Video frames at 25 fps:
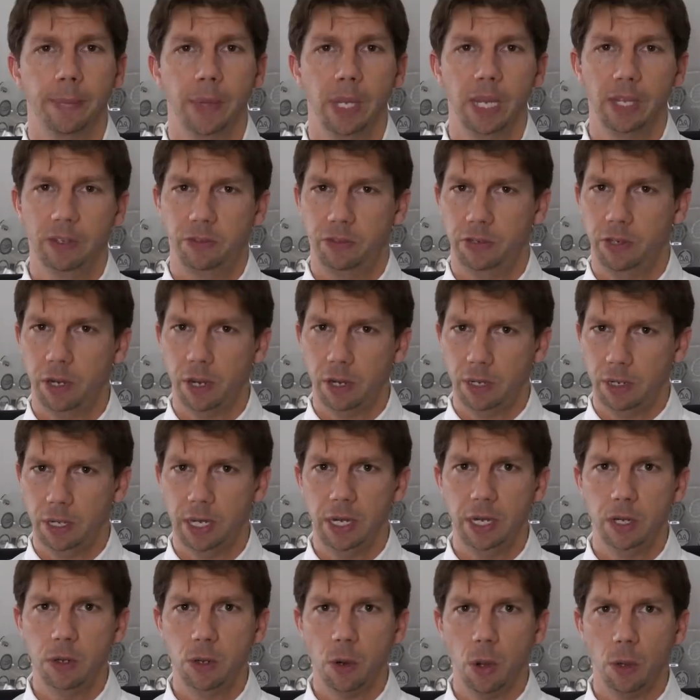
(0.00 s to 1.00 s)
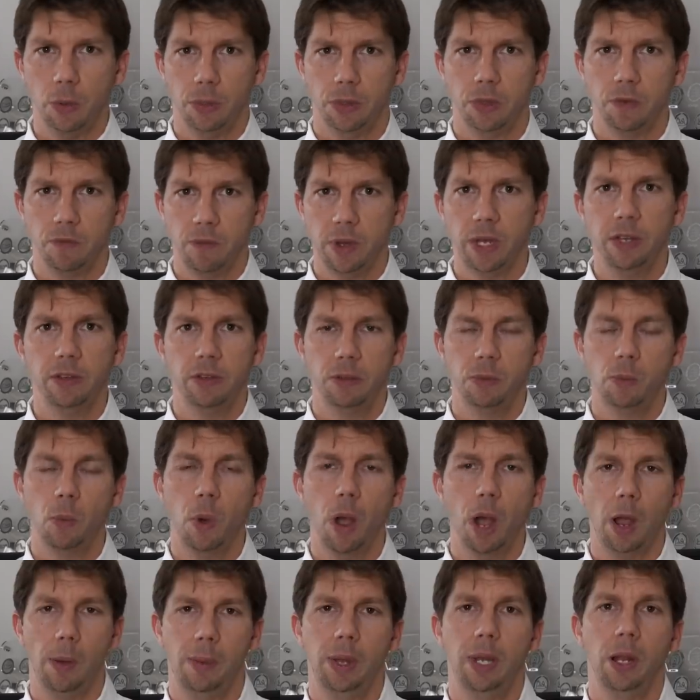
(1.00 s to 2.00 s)
It's certainly not the reason
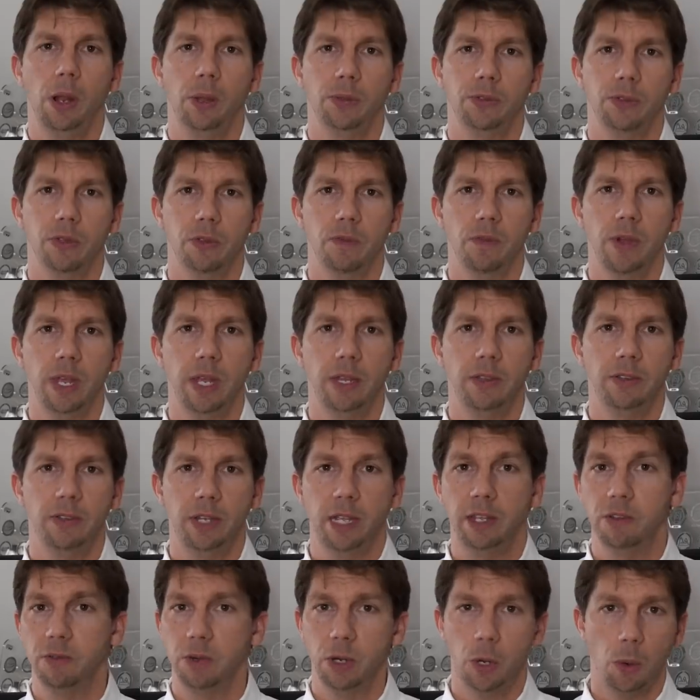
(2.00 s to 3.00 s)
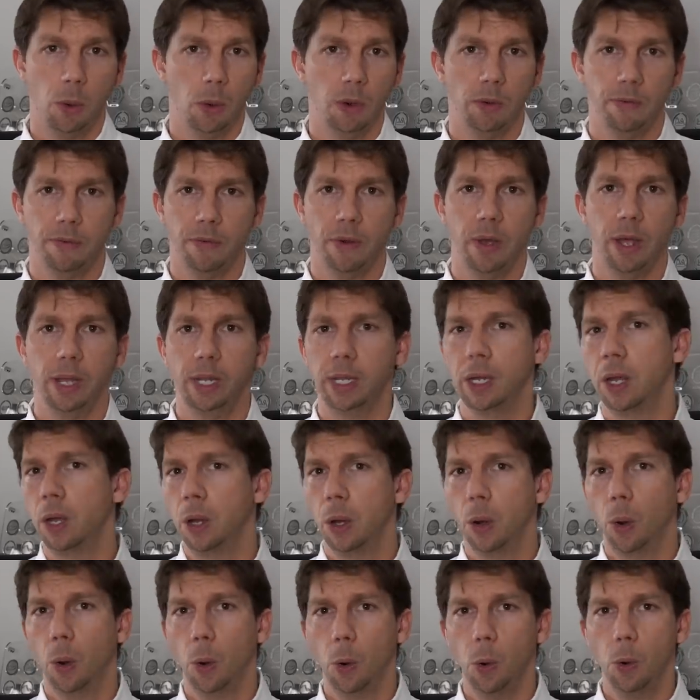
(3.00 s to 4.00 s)
why we lost the race either in qualifying
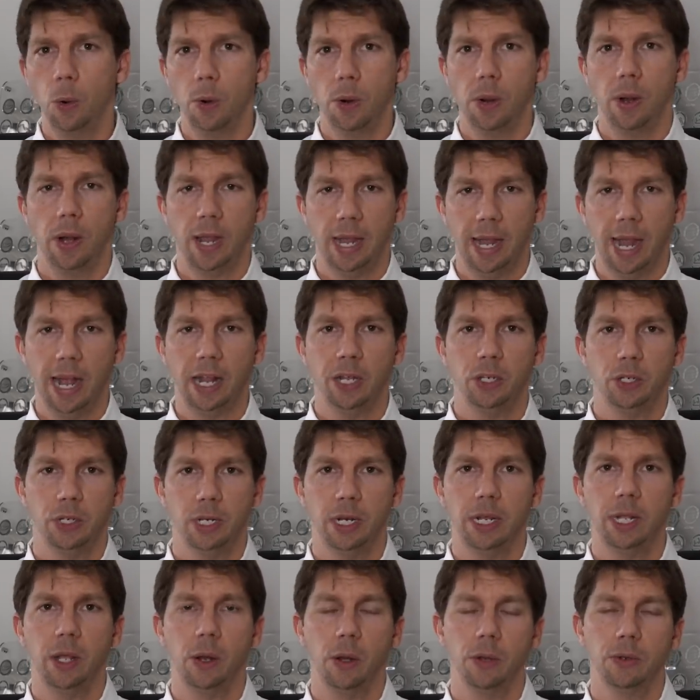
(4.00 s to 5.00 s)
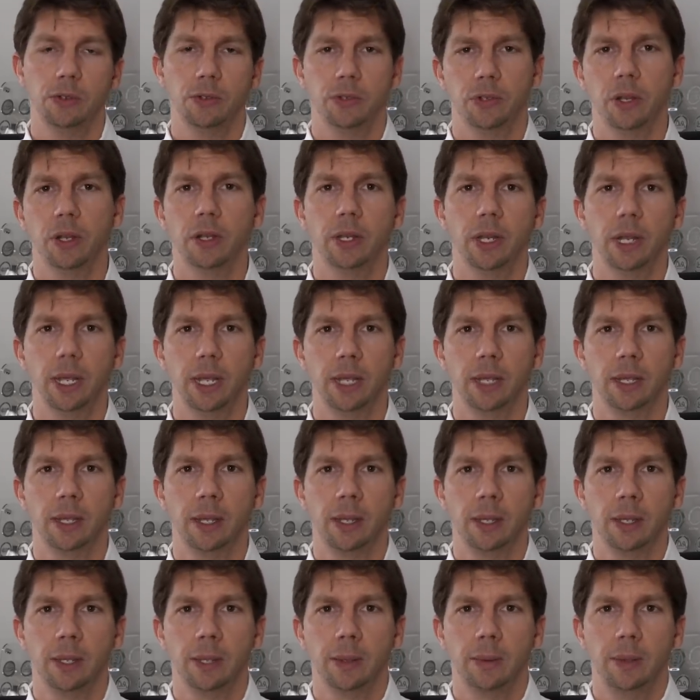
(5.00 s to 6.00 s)
or actually on Sunday
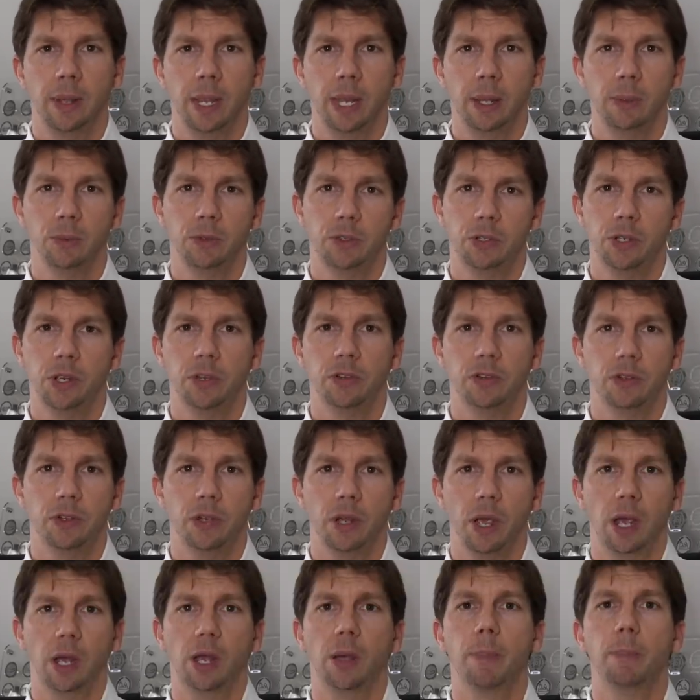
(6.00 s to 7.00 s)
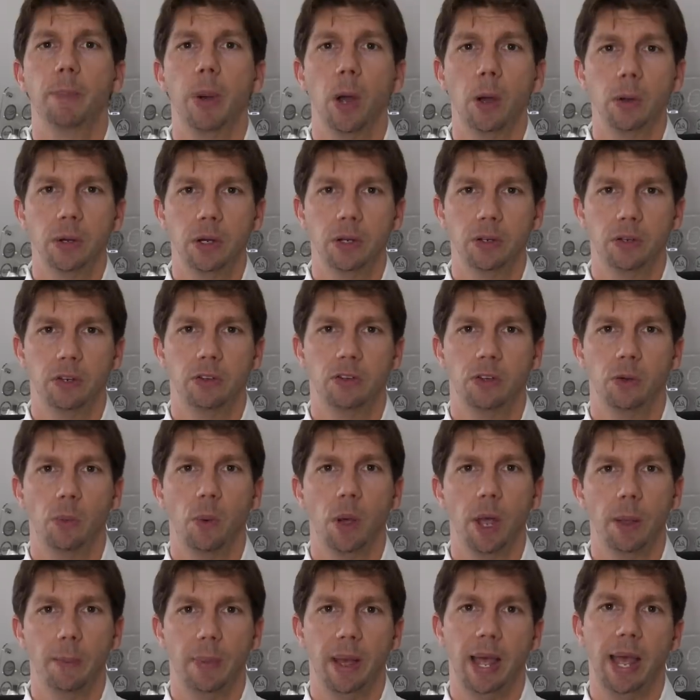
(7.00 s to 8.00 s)
it was just a component as to
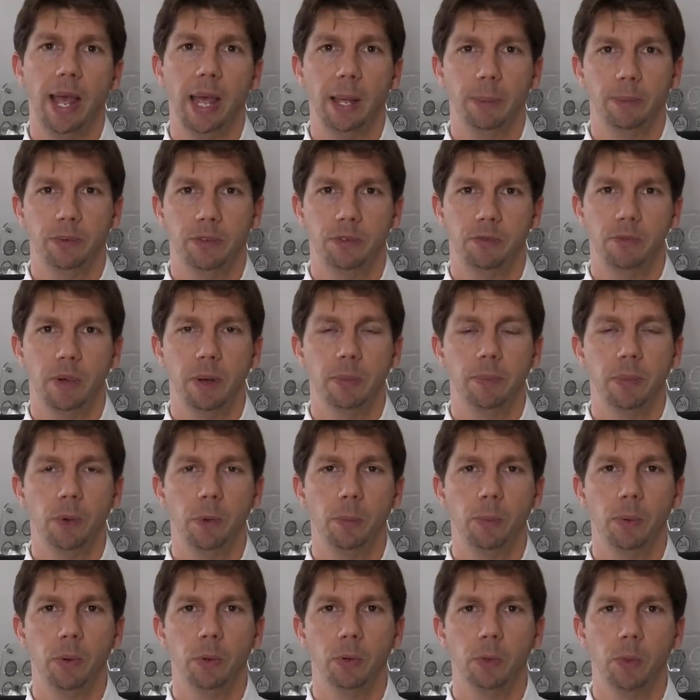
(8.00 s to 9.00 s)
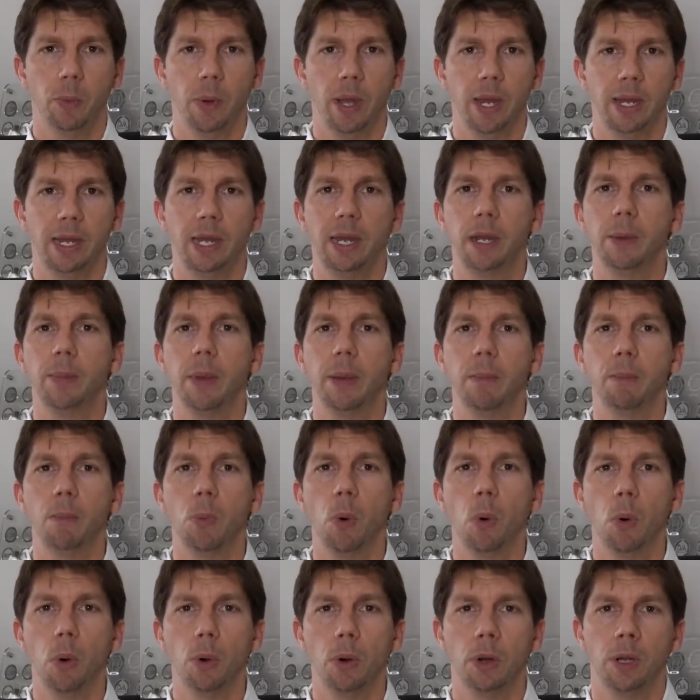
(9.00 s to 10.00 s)
why perhaps Red Bull pulled away a little bit
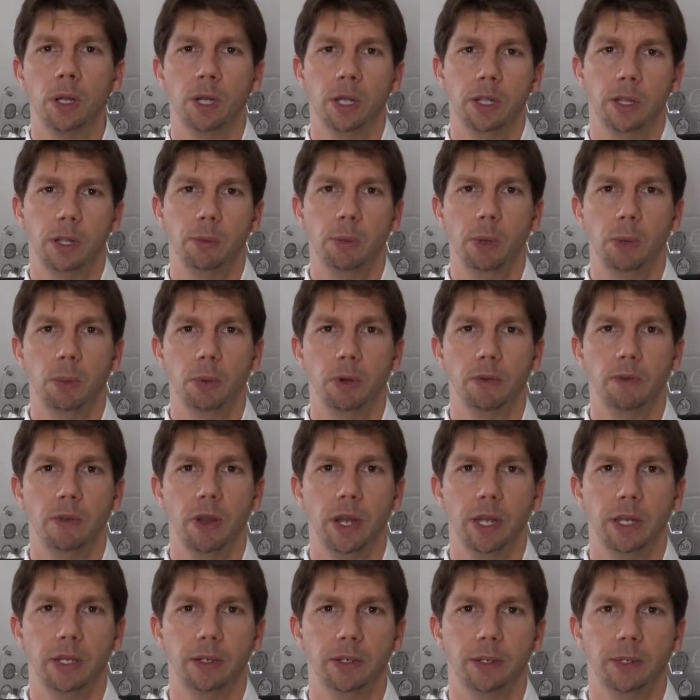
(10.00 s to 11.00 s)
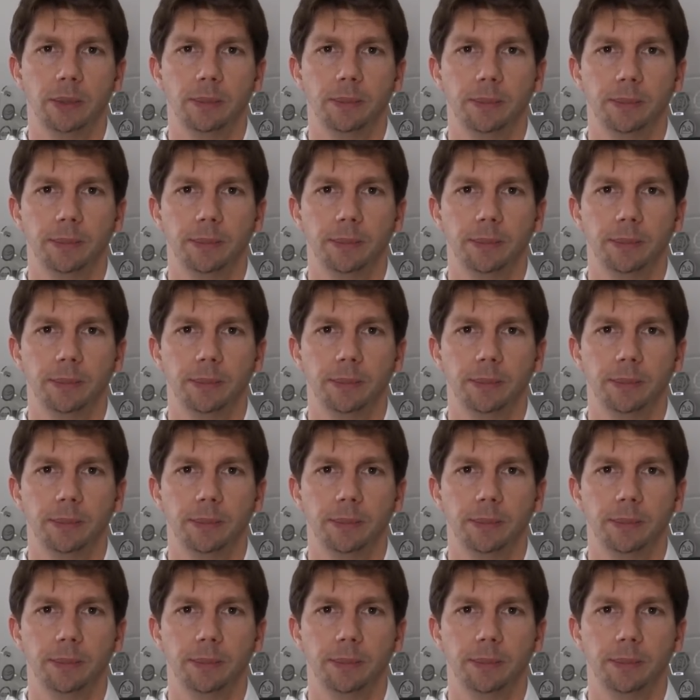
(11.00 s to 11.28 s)
more than we would have liked.